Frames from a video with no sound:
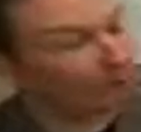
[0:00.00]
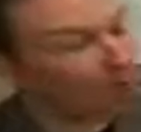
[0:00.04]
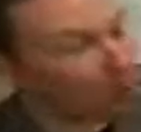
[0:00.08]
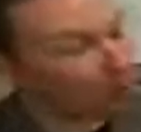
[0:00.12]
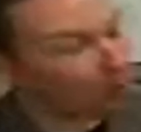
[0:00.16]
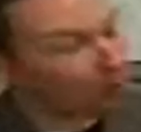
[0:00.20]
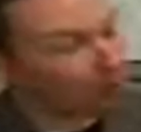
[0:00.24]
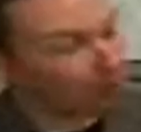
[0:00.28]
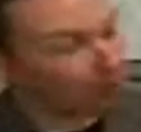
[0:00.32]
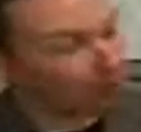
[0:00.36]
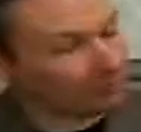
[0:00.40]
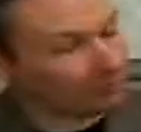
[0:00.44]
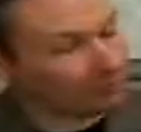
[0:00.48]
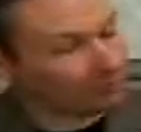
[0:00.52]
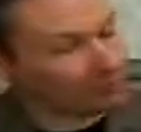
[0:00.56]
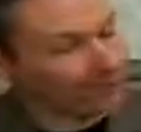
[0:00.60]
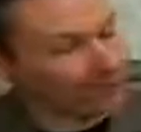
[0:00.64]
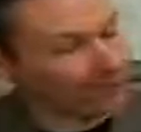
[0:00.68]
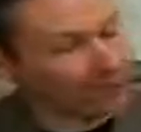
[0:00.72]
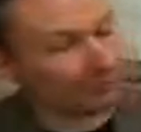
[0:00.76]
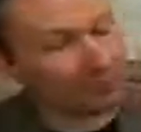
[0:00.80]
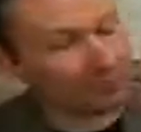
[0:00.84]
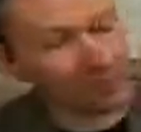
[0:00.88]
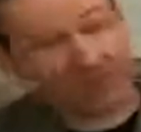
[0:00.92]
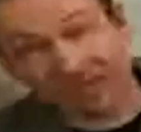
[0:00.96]
I wrote with
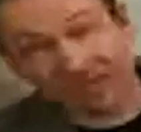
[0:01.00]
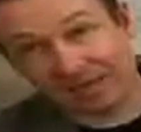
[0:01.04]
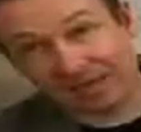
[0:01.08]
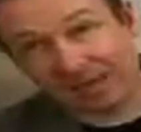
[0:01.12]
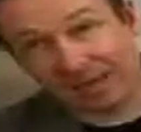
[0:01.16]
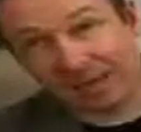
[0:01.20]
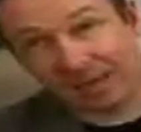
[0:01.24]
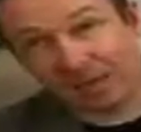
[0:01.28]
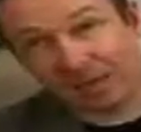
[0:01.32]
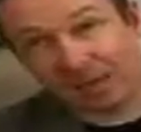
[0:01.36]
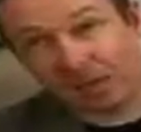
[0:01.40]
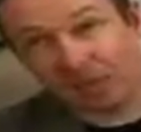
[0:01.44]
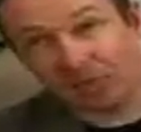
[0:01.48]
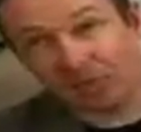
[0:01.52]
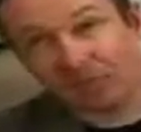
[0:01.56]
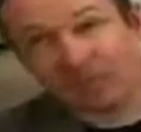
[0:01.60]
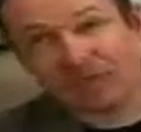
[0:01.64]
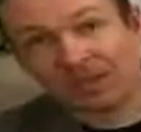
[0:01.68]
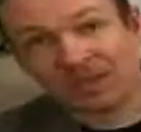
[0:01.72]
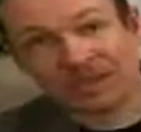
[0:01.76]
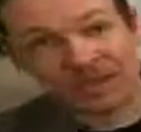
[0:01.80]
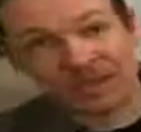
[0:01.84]
Frank Mangano